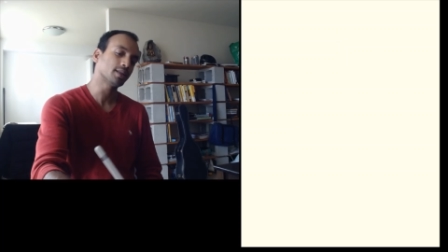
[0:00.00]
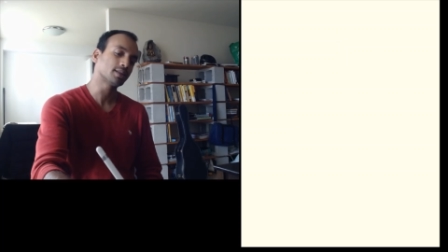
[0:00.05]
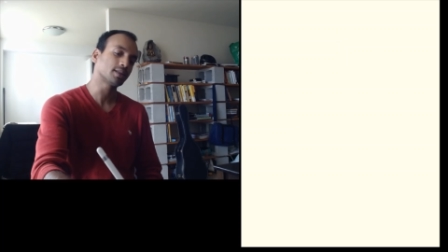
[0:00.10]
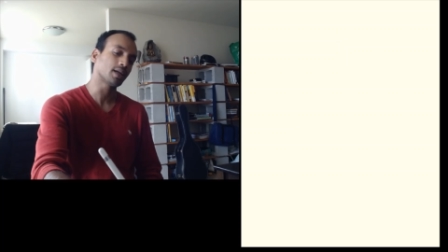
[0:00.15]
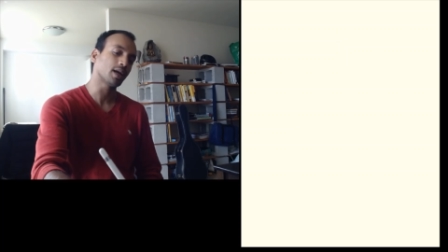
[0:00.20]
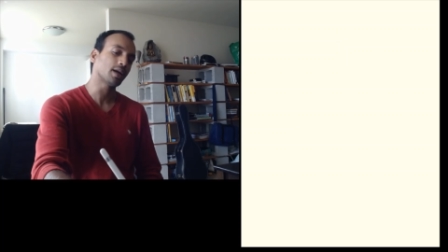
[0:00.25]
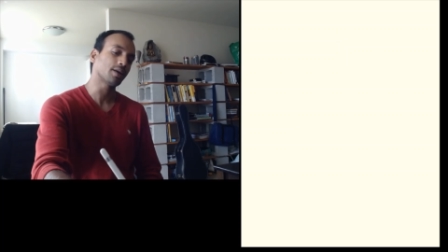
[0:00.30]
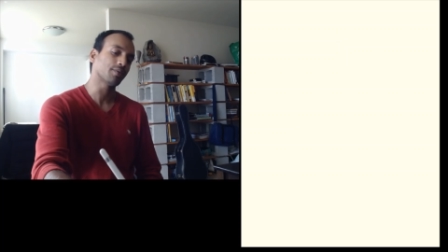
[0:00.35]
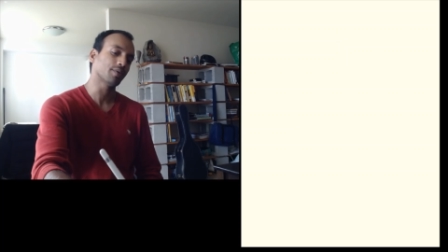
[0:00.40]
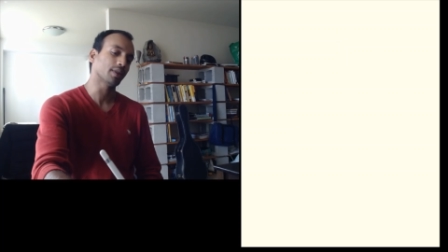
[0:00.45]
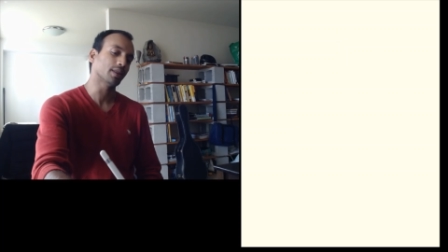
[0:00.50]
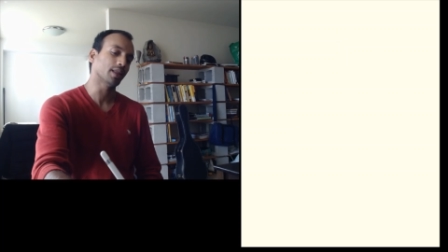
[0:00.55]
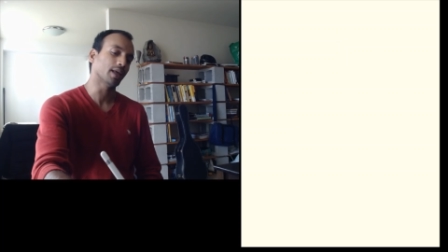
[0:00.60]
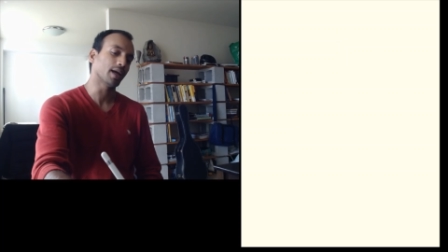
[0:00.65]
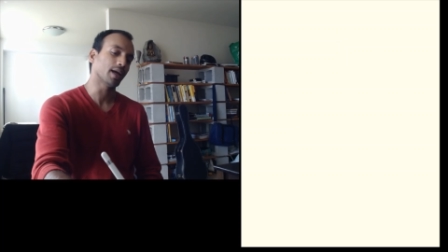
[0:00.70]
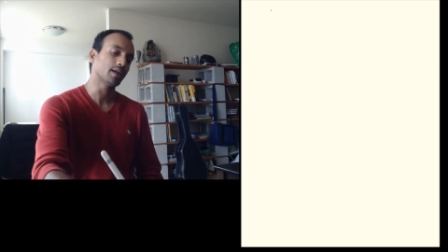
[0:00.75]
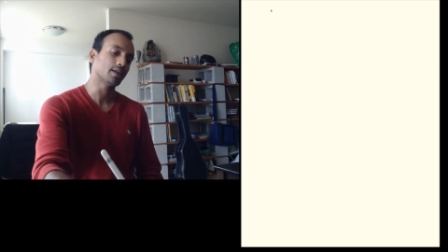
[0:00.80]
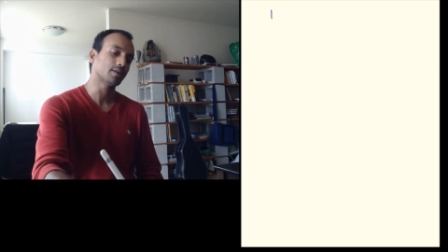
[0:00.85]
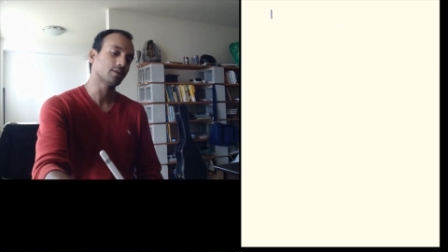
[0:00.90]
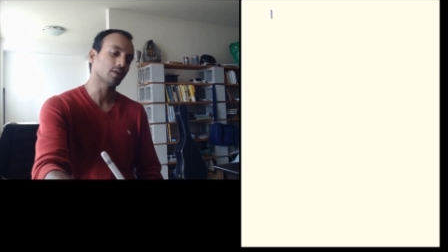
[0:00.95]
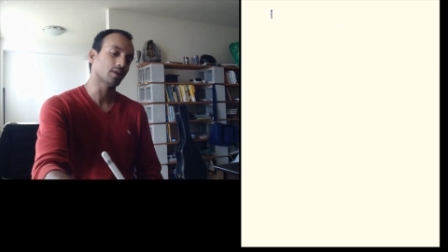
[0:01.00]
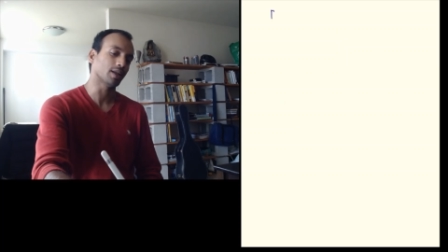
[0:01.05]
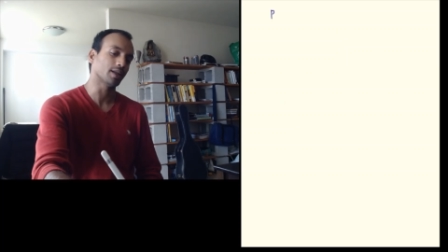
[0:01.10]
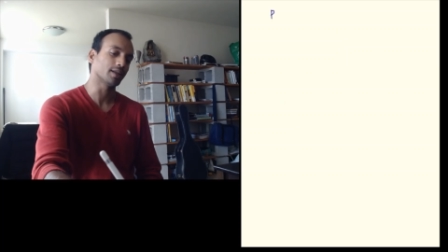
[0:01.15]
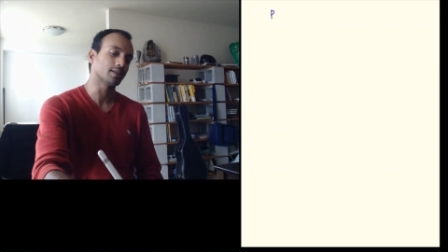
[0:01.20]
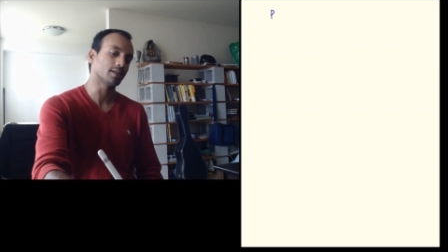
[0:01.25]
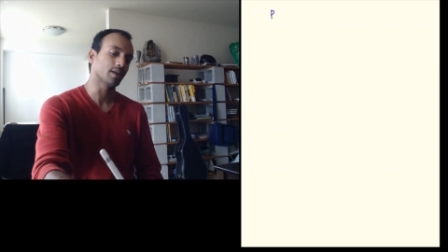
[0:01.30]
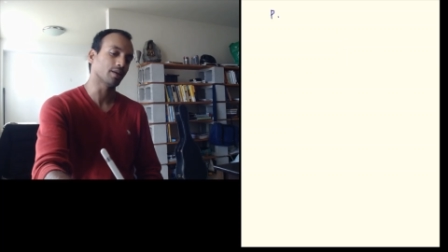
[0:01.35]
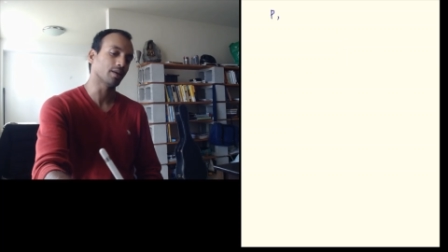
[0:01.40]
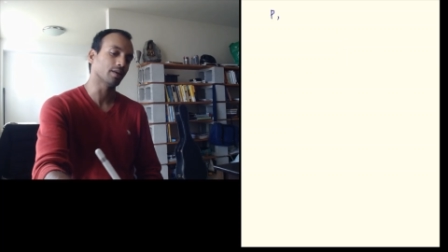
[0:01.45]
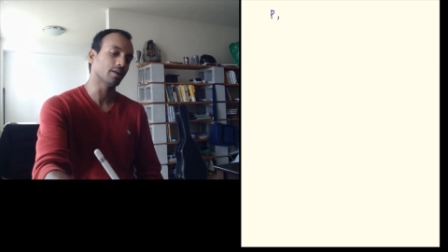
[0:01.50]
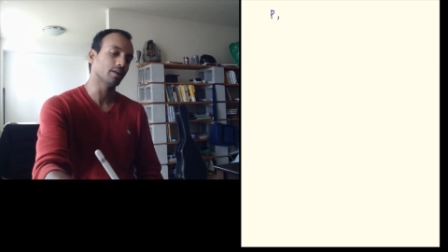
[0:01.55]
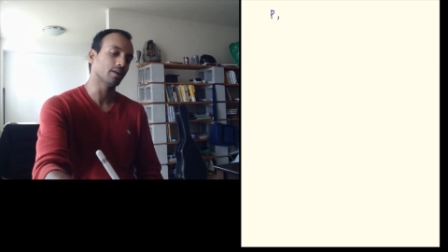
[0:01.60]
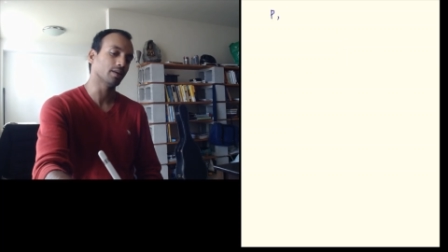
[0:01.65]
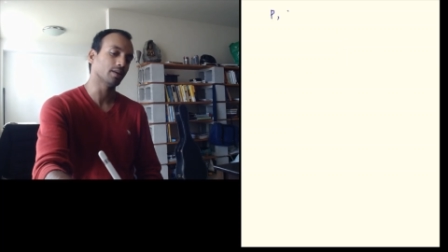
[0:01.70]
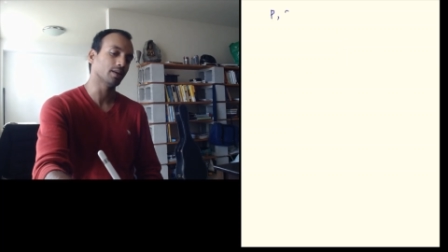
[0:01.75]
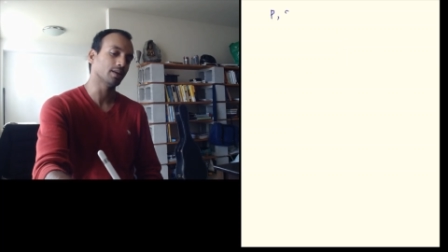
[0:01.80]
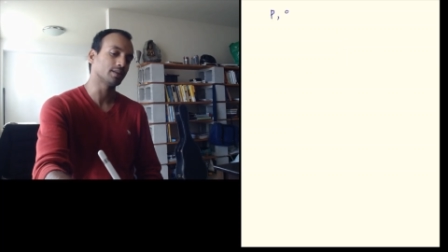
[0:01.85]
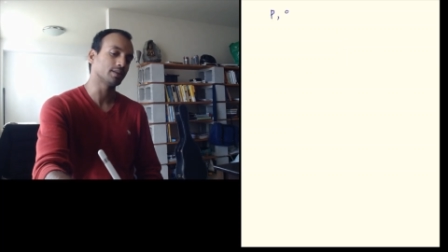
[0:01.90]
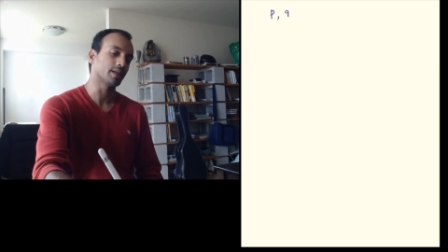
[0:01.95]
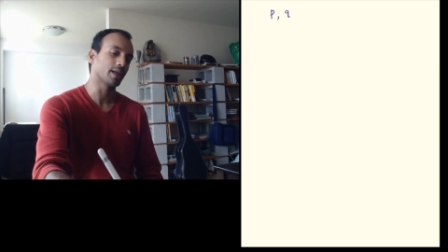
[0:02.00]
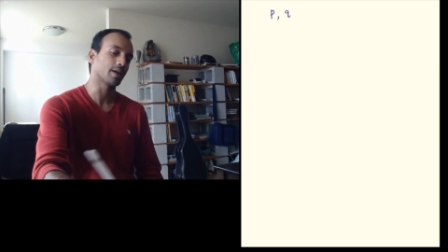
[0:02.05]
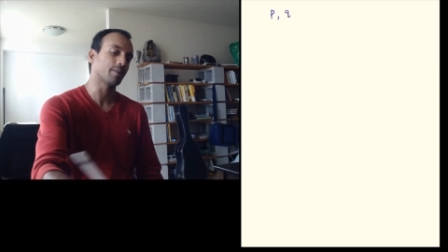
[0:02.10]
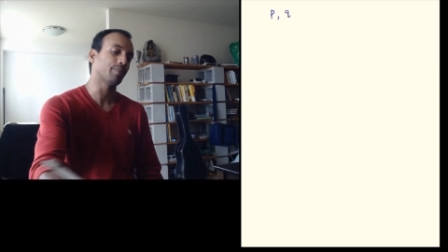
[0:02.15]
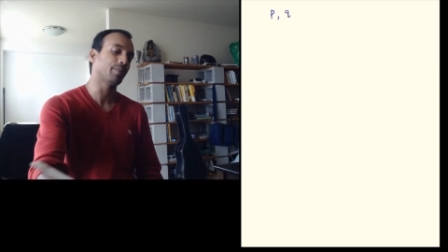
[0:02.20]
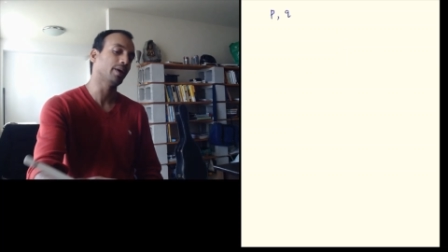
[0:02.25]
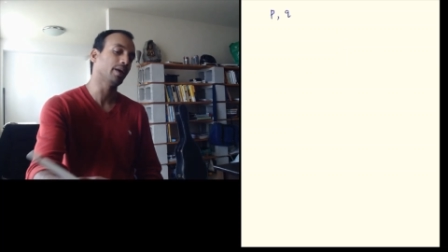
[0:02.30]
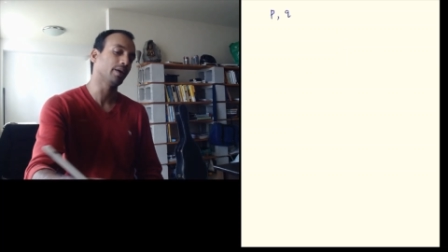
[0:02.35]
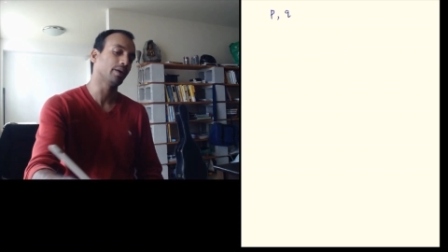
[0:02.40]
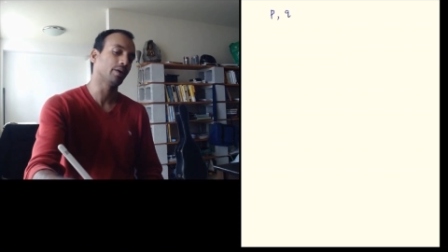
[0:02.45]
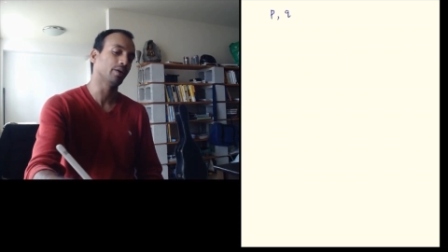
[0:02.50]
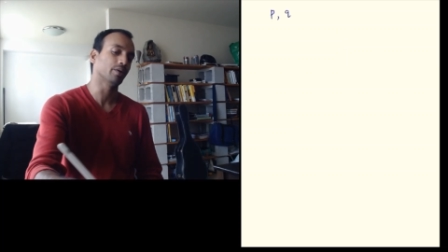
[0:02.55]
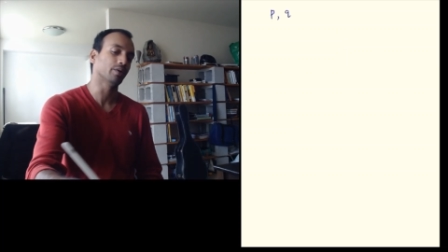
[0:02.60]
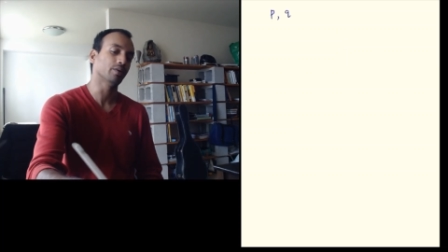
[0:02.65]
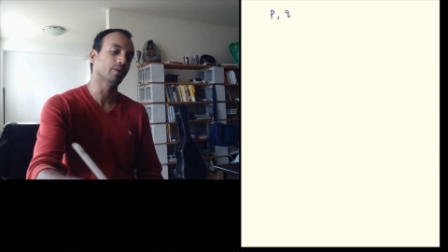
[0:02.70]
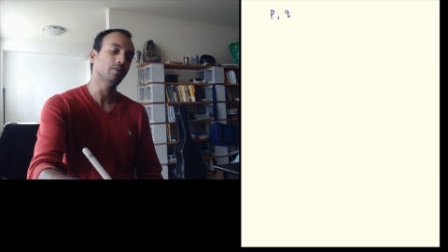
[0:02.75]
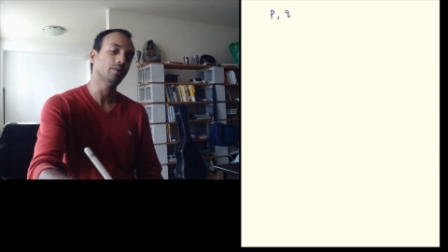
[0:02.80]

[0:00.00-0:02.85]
start with that so let's say let's take pq